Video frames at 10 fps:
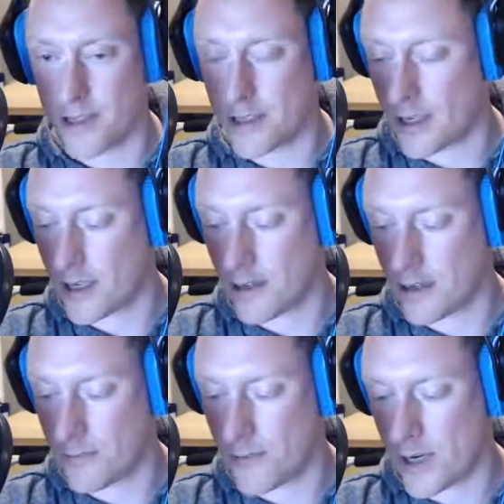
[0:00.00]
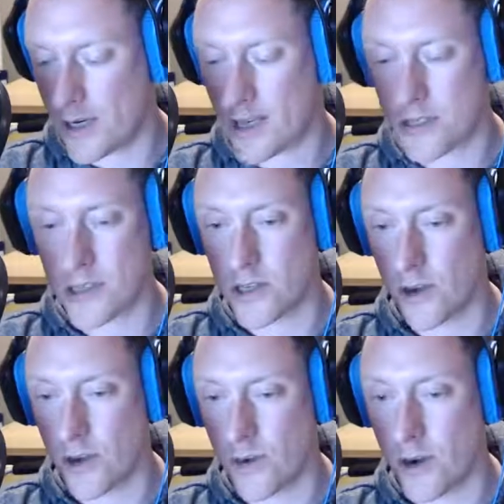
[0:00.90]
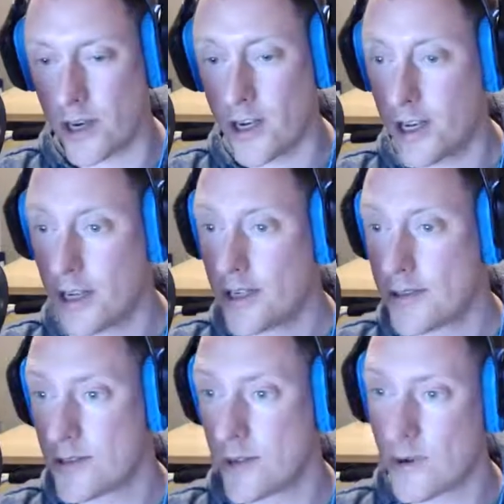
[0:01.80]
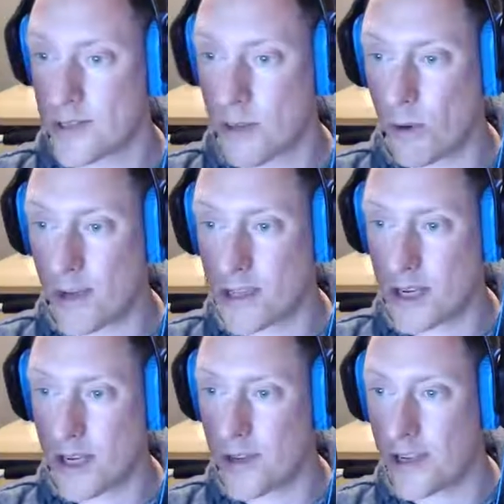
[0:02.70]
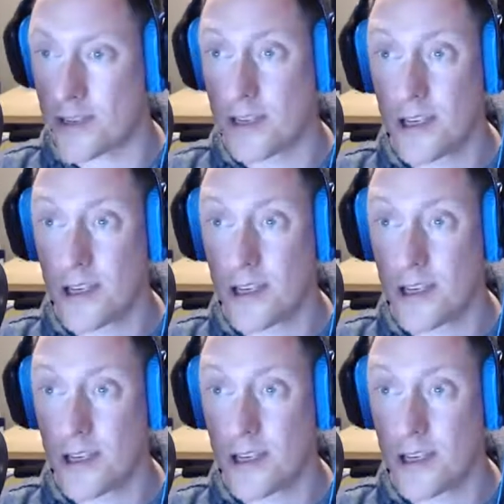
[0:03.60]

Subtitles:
the podcast is still going to run. So it's going to be Wednesday evenings.